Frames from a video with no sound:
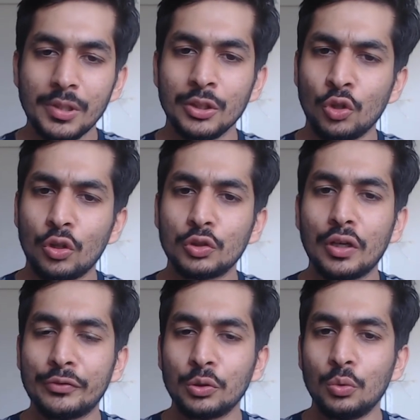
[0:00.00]
You also
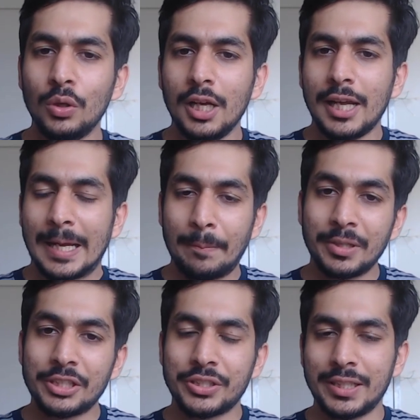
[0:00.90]
have to
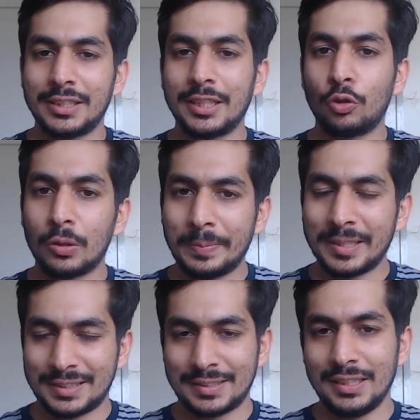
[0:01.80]
appreciate the good
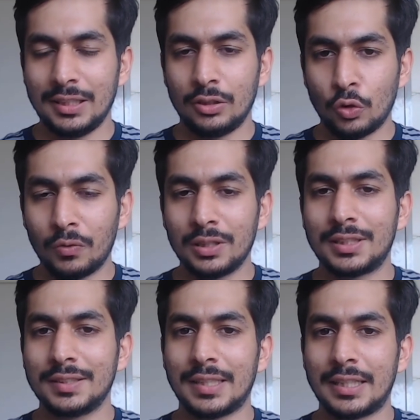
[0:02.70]
bits, the novel
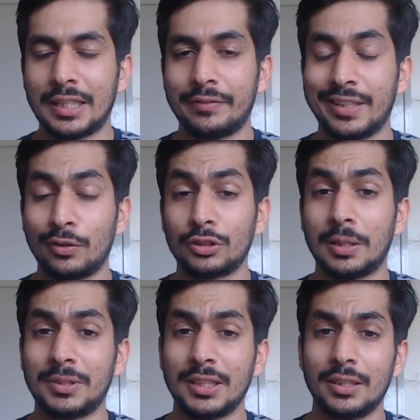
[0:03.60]
things that they have done, or
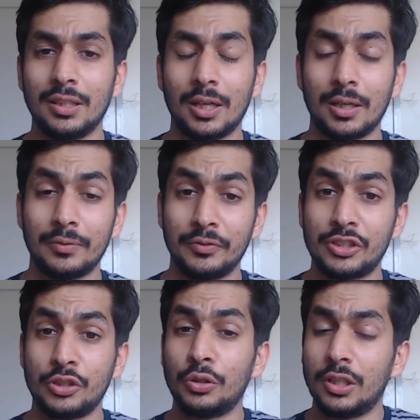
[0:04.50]
something
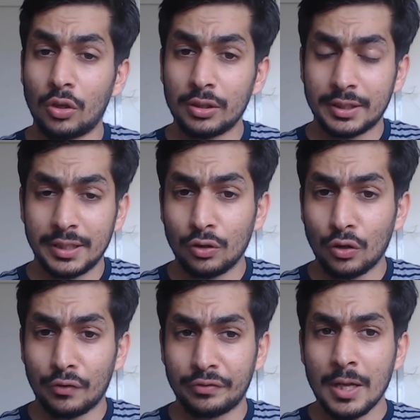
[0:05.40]
which you did not think
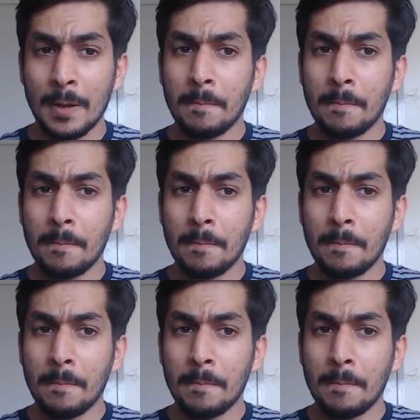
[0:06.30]
of,